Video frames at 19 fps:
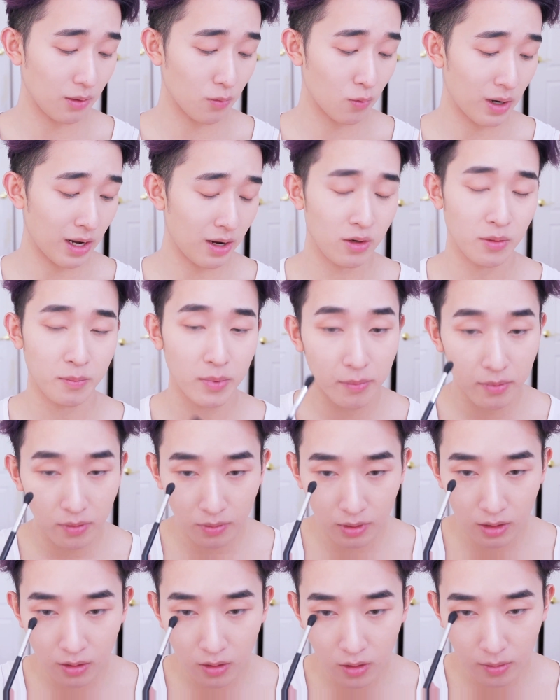why do people
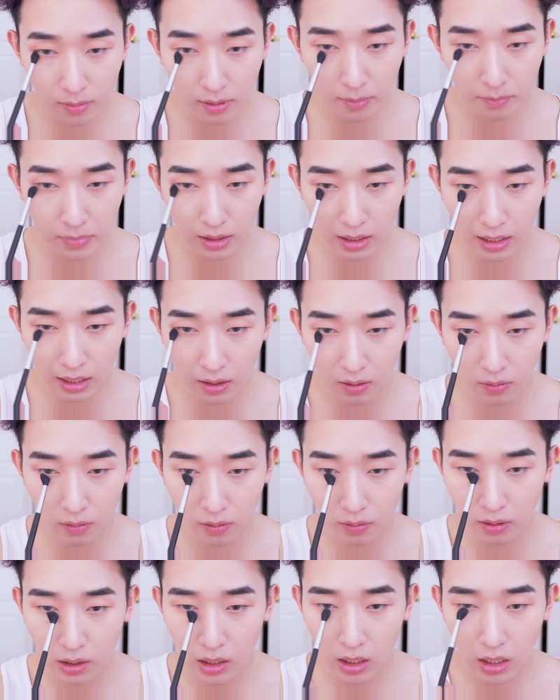want to know about me? I
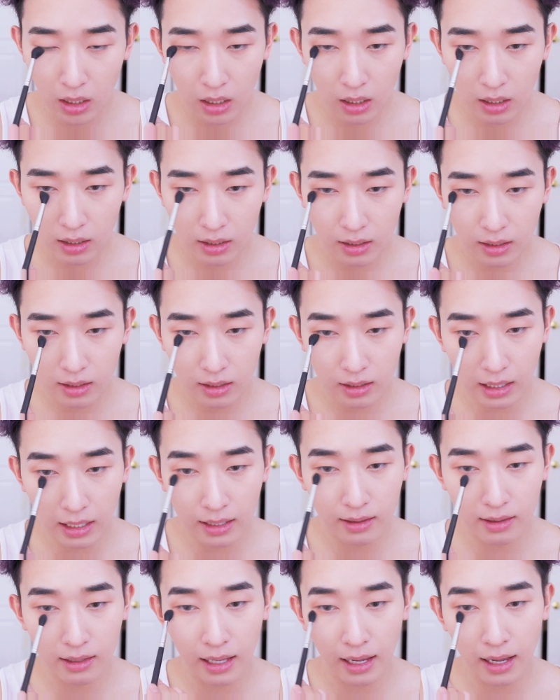don't
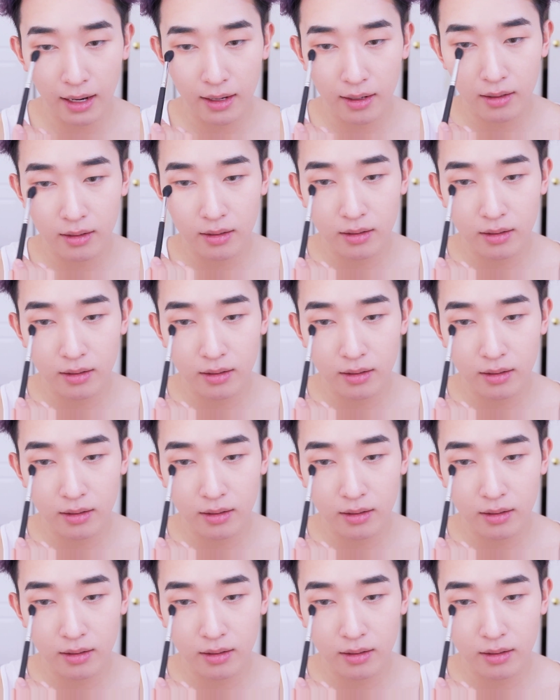get that.